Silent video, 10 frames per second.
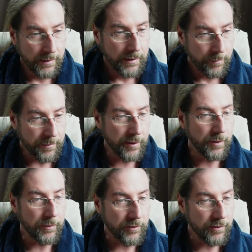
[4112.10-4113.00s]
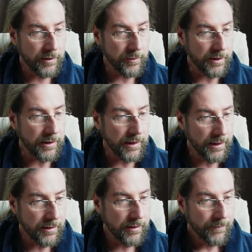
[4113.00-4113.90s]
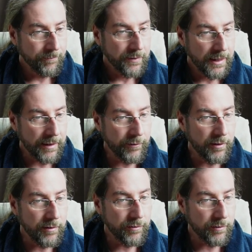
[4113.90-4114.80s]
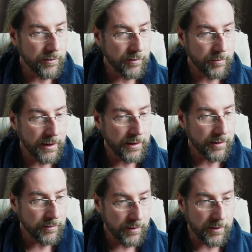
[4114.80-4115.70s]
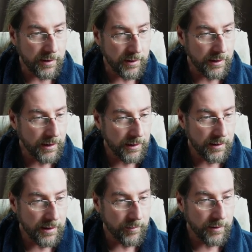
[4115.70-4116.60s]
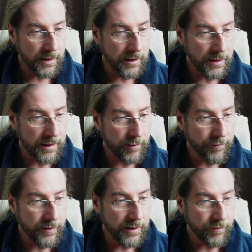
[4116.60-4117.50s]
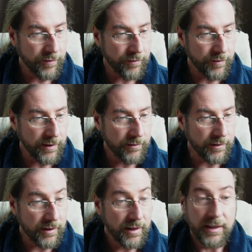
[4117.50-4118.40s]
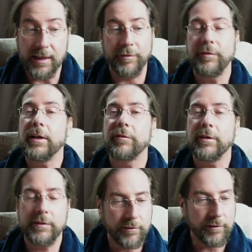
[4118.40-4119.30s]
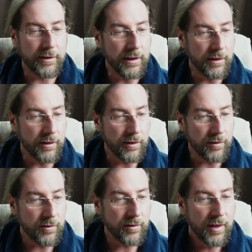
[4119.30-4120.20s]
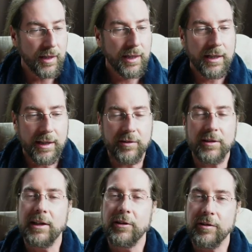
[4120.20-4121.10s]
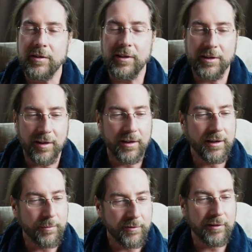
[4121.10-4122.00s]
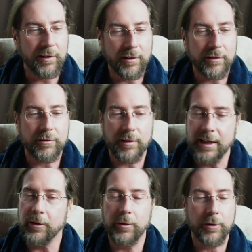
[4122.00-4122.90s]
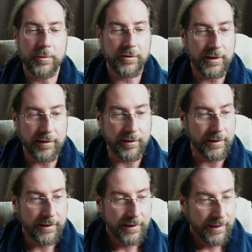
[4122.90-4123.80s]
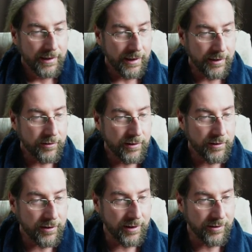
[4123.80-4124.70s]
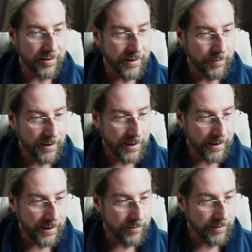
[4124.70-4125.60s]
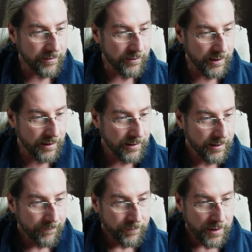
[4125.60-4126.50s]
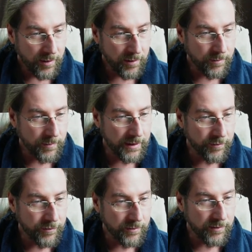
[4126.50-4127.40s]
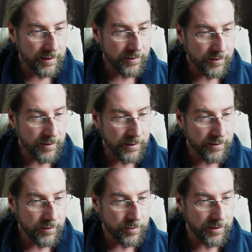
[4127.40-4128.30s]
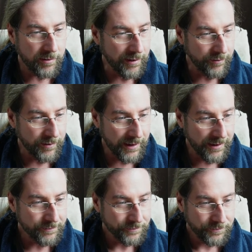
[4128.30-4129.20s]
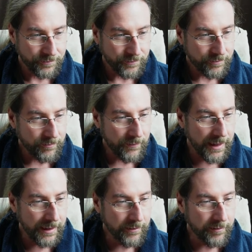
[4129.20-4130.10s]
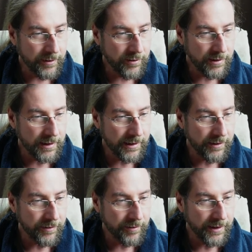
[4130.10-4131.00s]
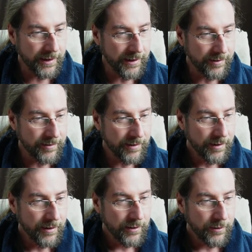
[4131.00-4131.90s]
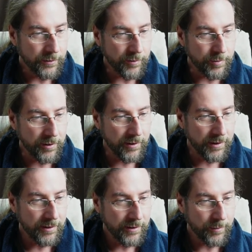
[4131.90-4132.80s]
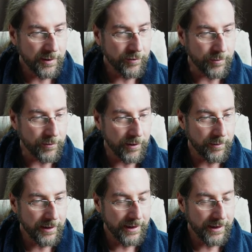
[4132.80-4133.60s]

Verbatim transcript: By the way, with chill we did that. Have you heard the folks who is making ICE? We did that. Got Mini and now Fiat 500. Yeah, Fiat 500e is is an interesting car. Very harsh ride, horrible steering. Has Chill changed his name again? Hi, Chris and Jet. All the money from sales is going to Spear and Wife again. Hello, original ID3 guys. Who is Bjørn? You mean from Norway?